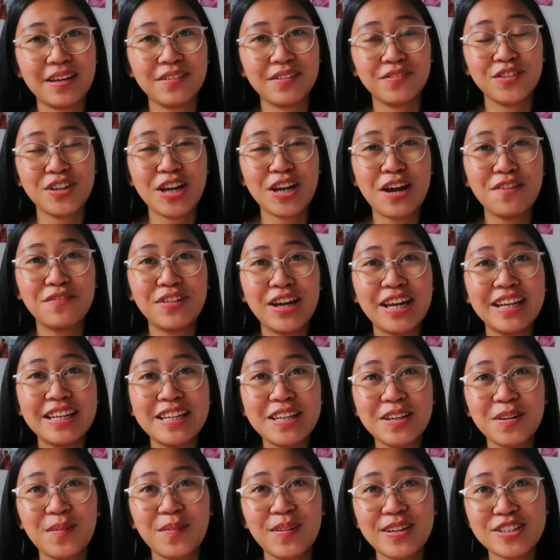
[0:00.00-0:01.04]
If you have
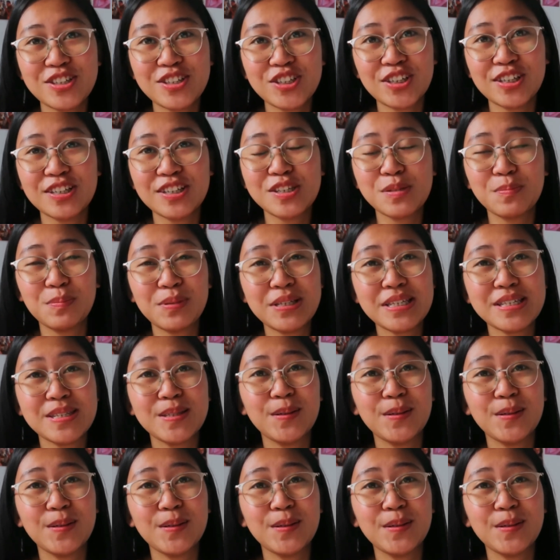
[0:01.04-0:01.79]
any questions, please